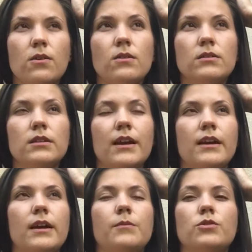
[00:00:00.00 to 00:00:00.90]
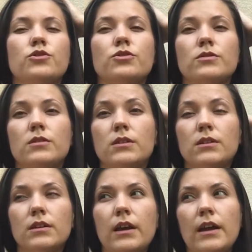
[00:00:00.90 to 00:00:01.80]
called? I'm not sure.
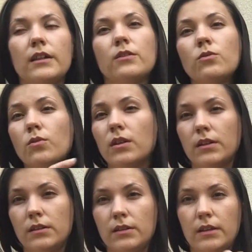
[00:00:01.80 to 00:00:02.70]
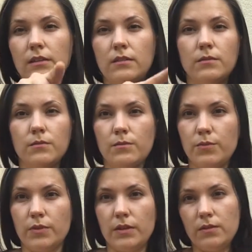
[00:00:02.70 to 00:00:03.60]
I'll Google and then
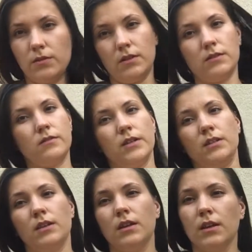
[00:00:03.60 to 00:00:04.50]
put it on the screen.